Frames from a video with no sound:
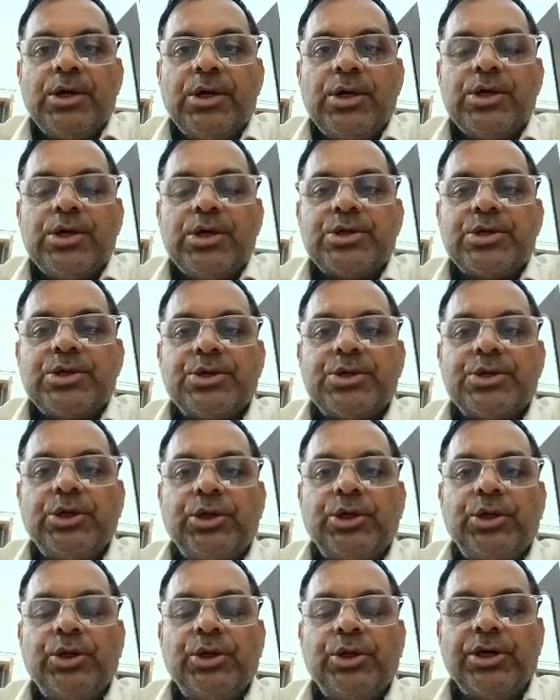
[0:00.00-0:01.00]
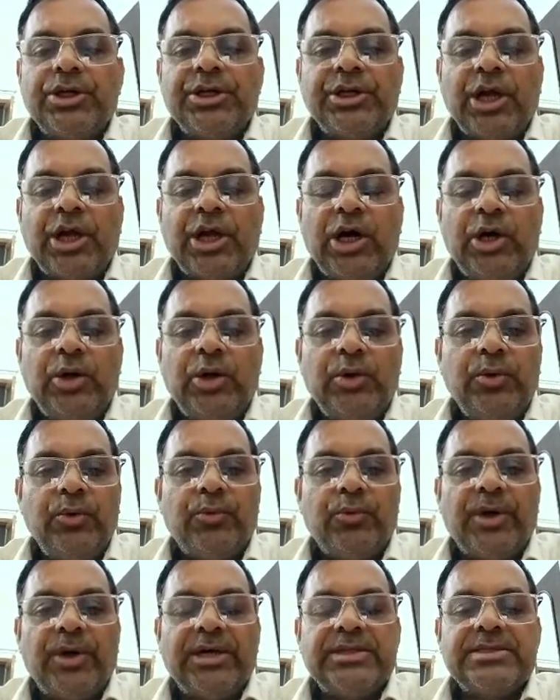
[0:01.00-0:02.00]
So now,
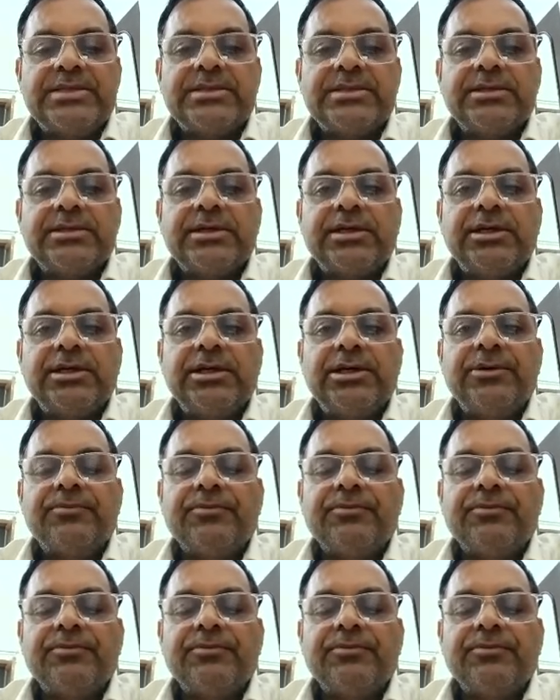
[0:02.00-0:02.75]
once the